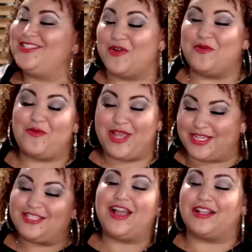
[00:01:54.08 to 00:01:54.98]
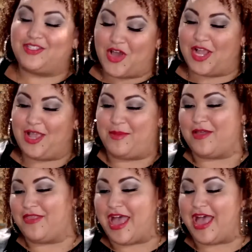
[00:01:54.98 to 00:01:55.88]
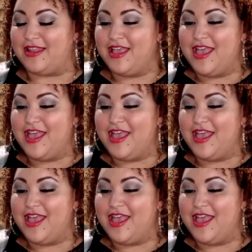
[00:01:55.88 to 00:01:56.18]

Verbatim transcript: so we got to talking about that.